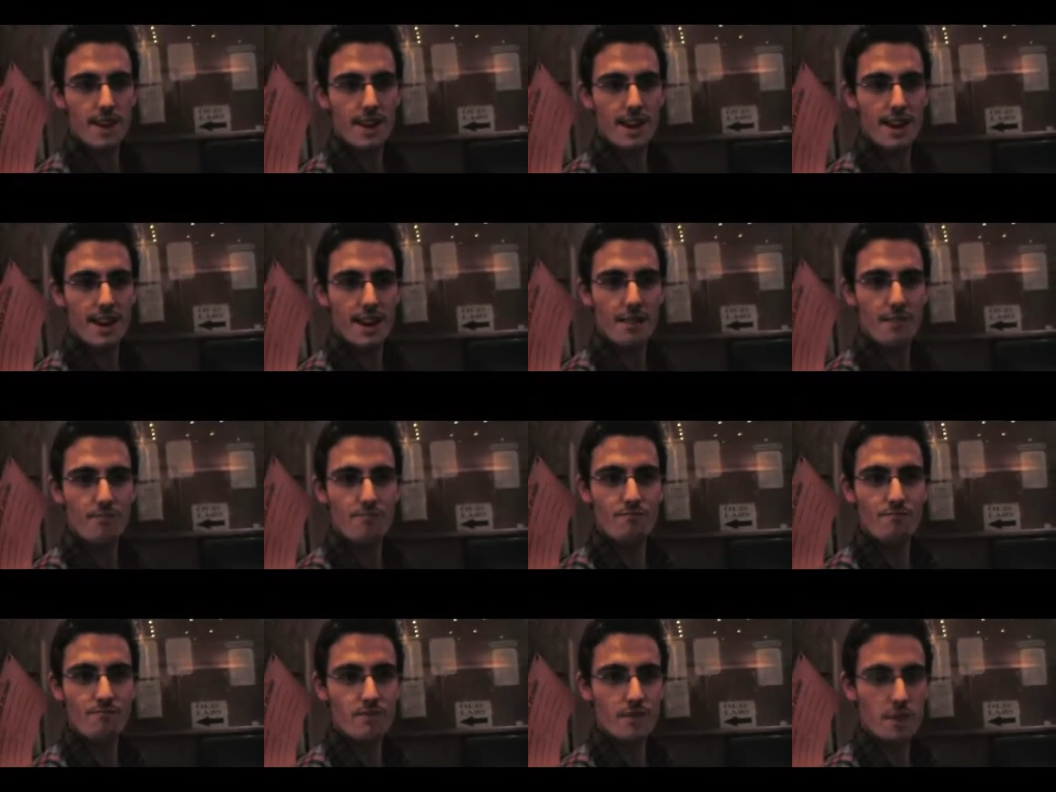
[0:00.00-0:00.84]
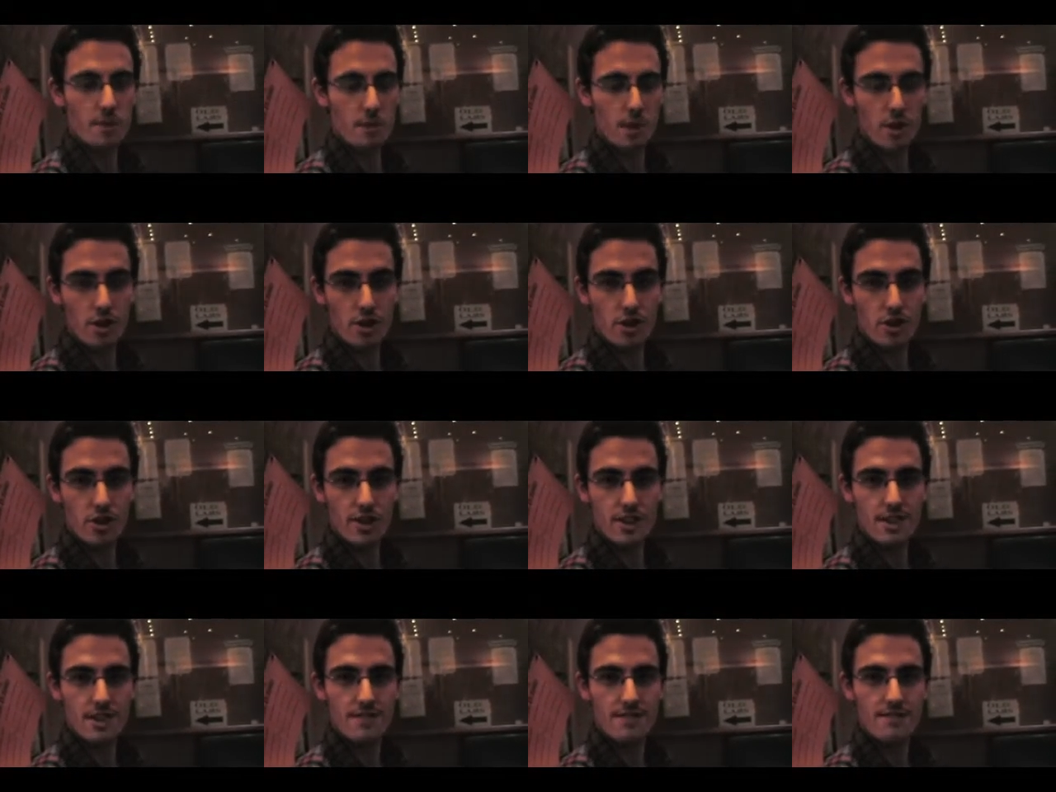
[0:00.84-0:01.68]
You mean on the
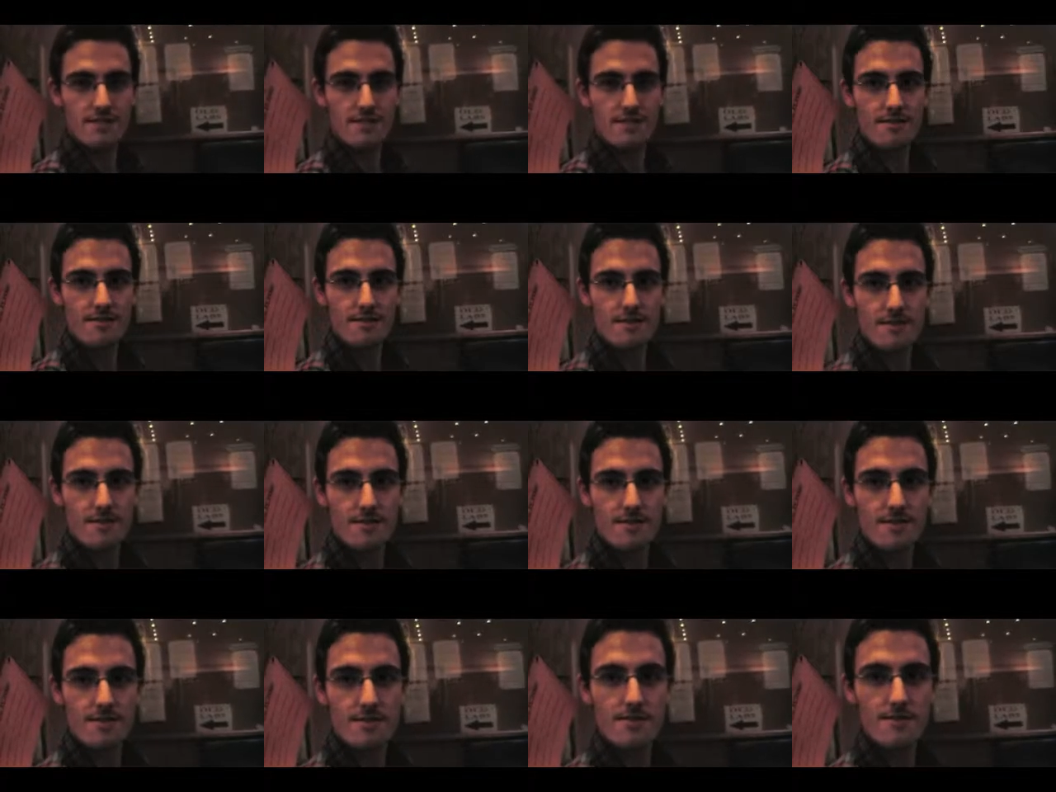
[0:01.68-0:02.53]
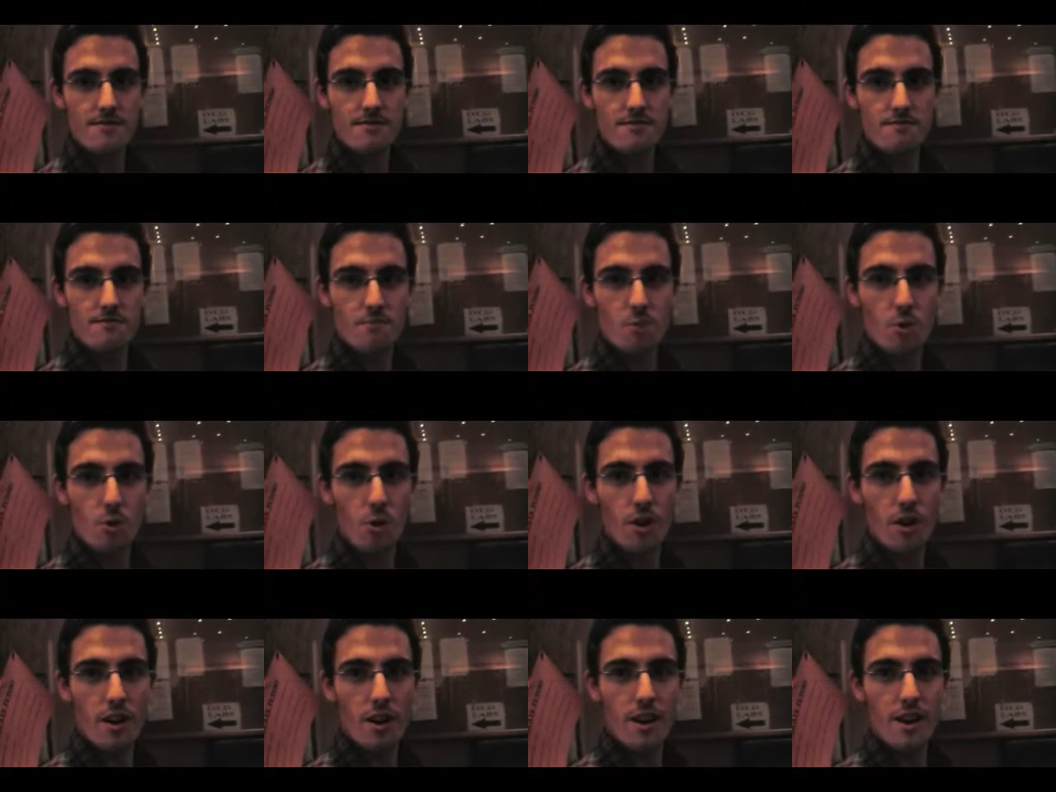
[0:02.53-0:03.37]
streets?
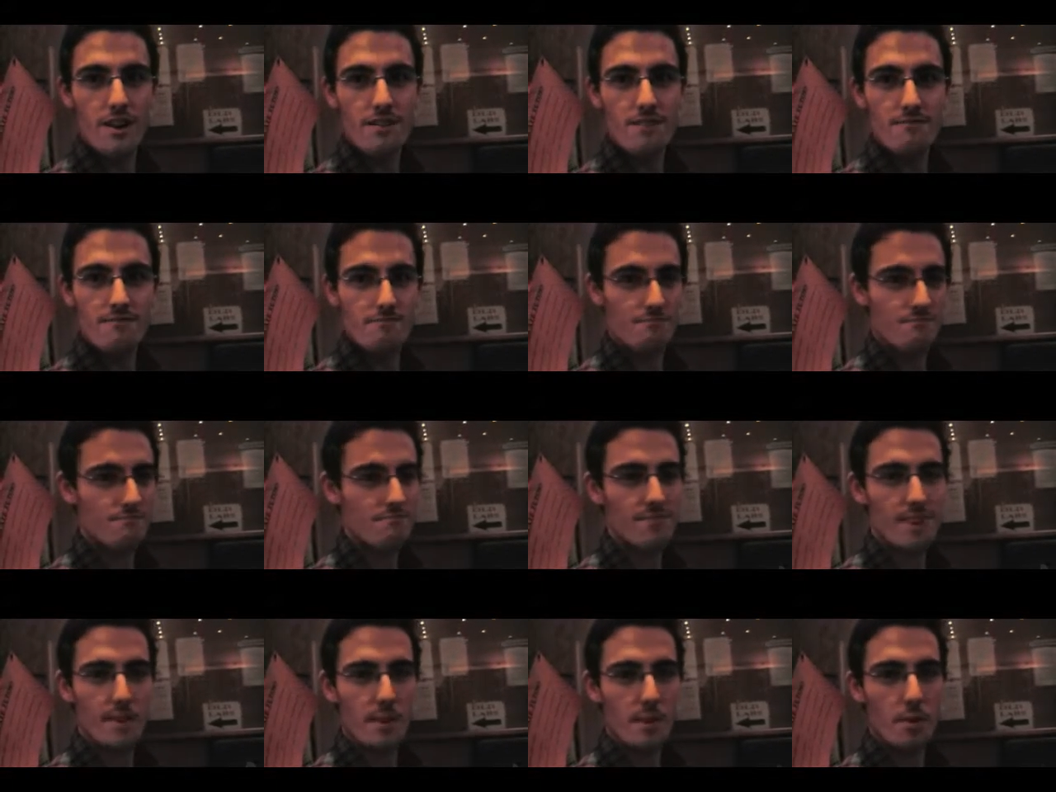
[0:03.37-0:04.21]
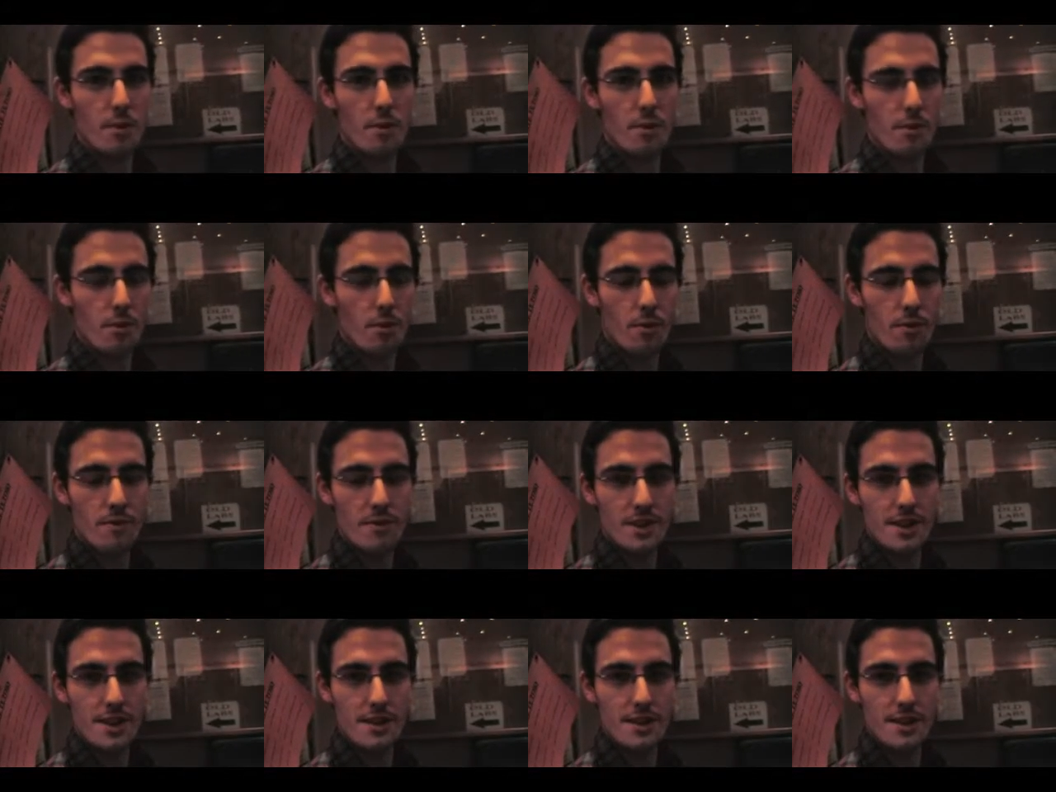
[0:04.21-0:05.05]
Or, I mean,
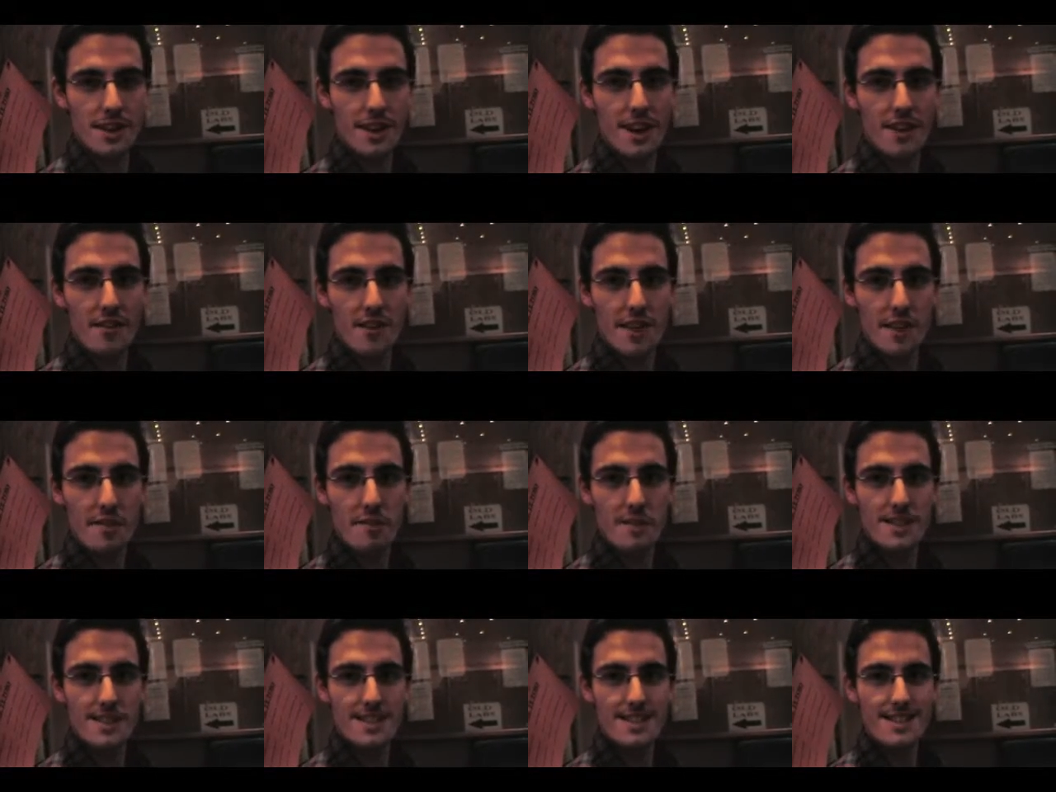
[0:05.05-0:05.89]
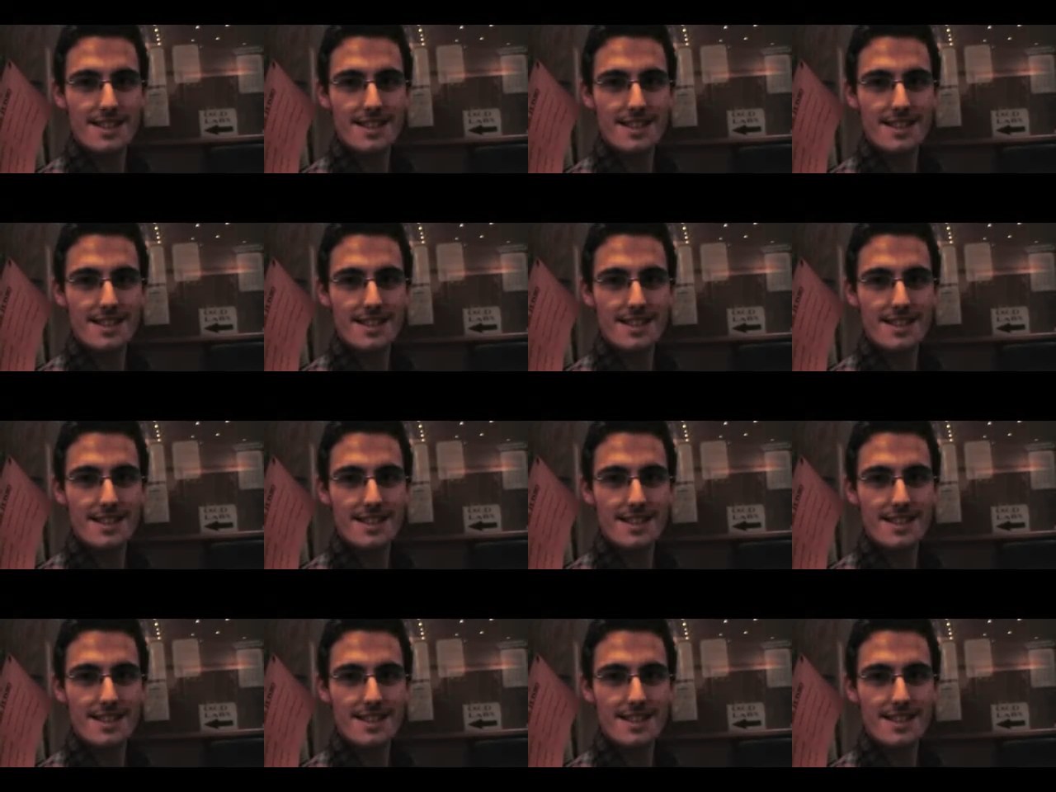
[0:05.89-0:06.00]
what can you clarify that, please?